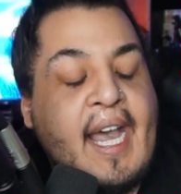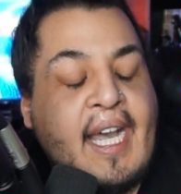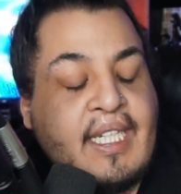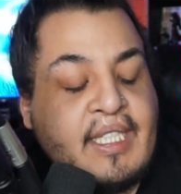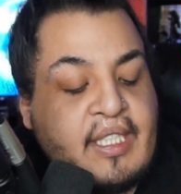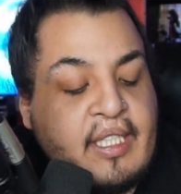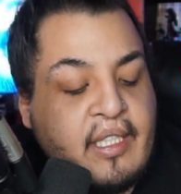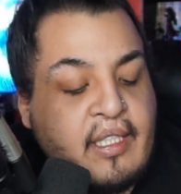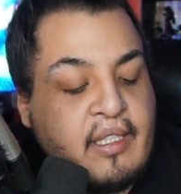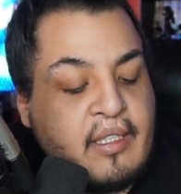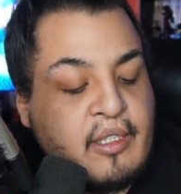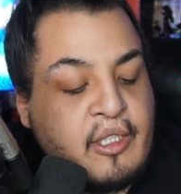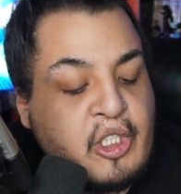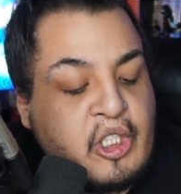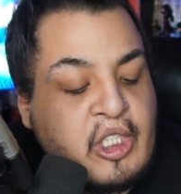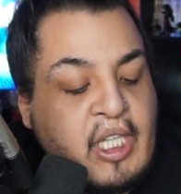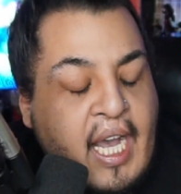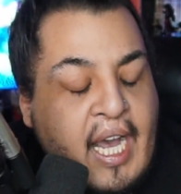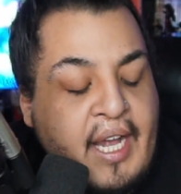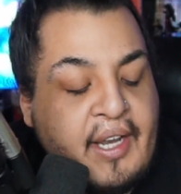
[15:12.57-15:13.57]
it has a
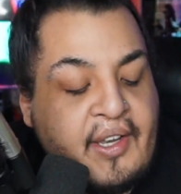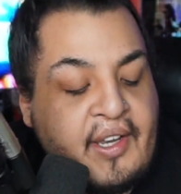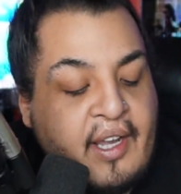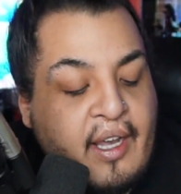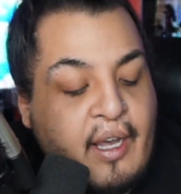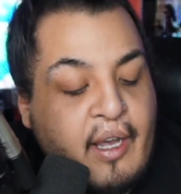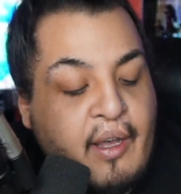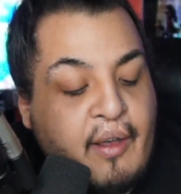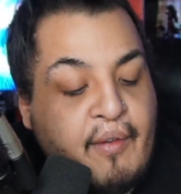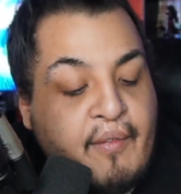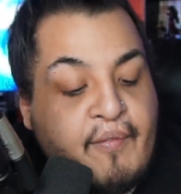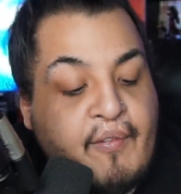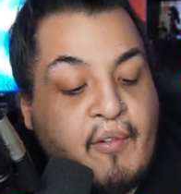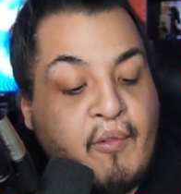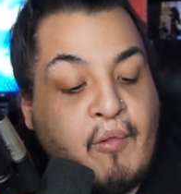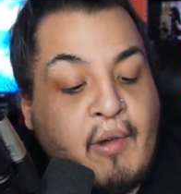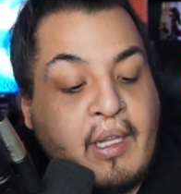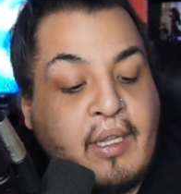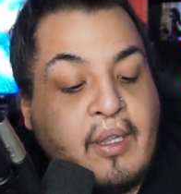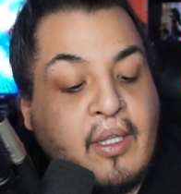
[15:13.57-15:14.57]
shot of
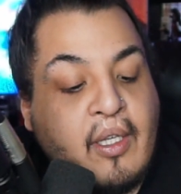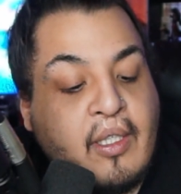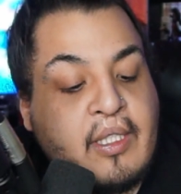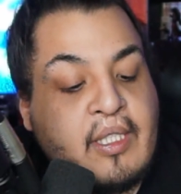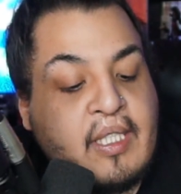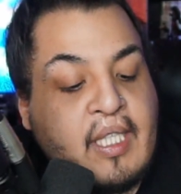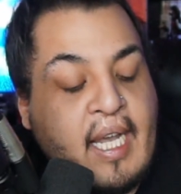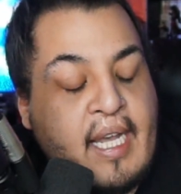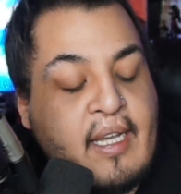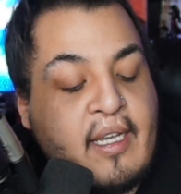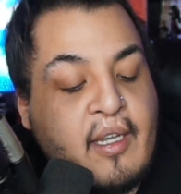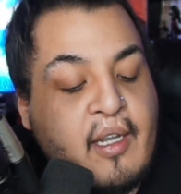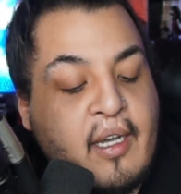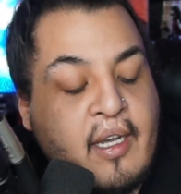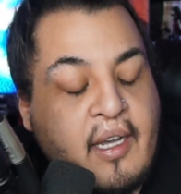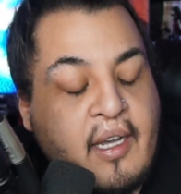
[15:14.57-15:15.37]
what looks like,